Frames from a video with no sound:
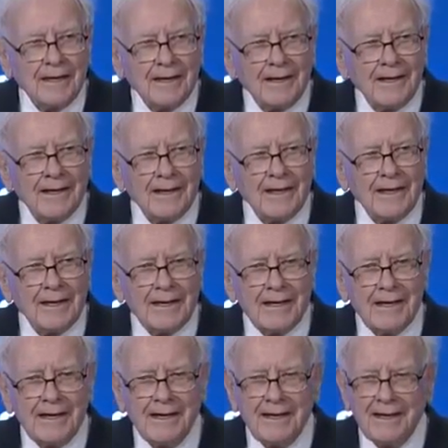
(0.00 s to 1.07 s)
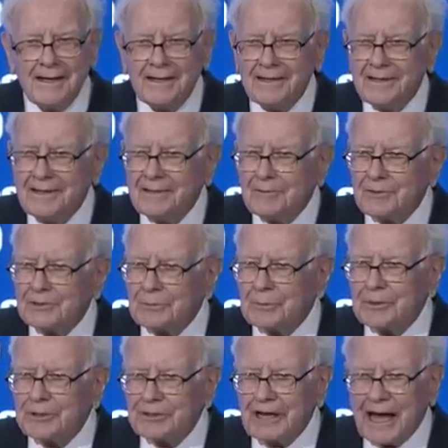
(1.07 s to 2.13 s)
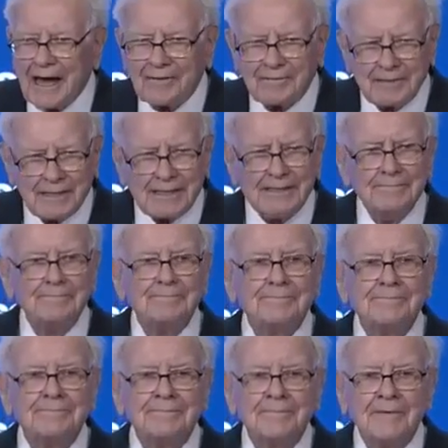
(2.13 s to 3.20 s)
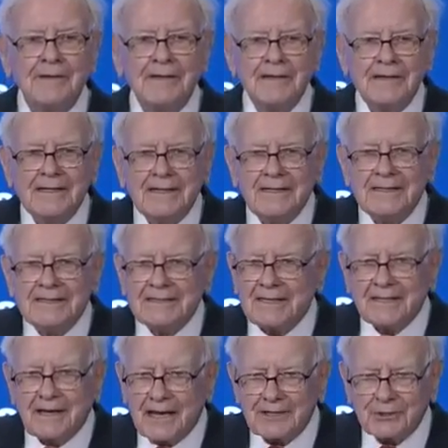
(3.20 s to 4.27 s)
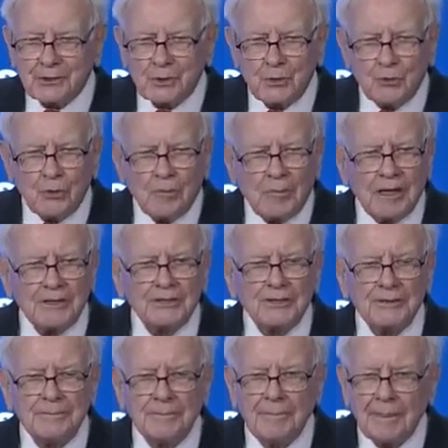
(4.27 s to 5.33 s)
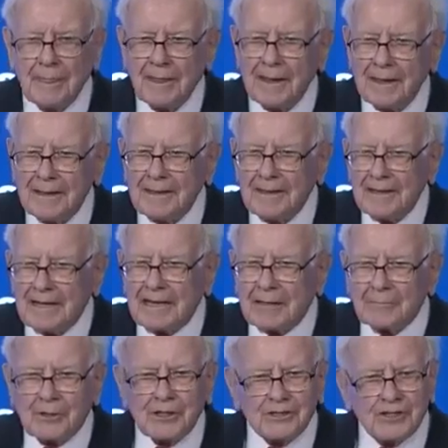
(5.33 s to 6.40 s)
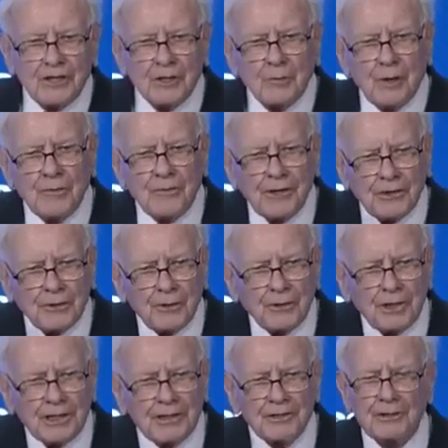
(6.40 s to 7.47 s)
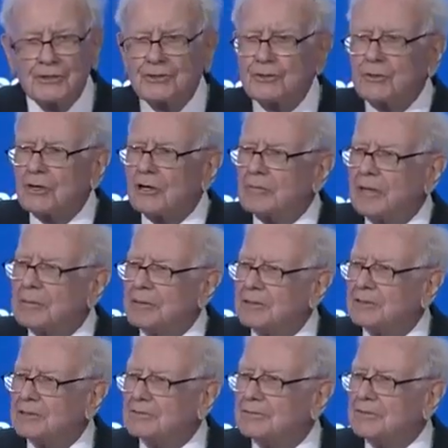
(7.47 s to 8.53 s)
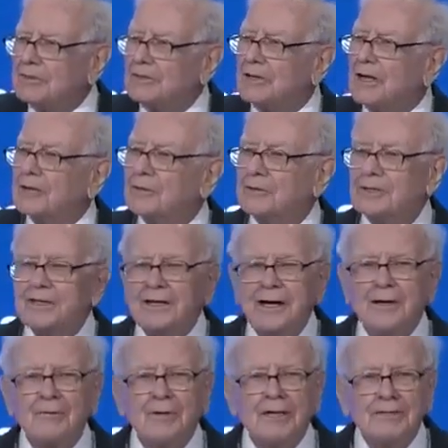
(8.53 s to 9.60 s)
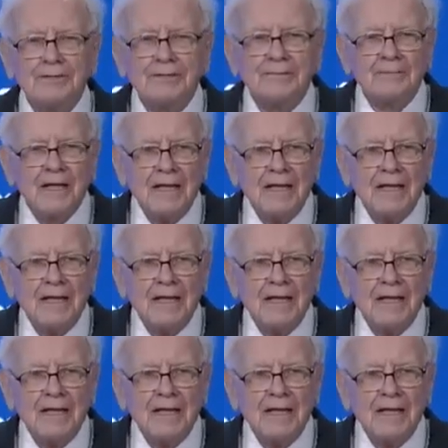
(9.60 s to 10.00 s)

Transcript: He was a pretty good athlete, didn't like school much. And I'm going to tell you one thing early in the story. Maybe you can figure out who the guy was.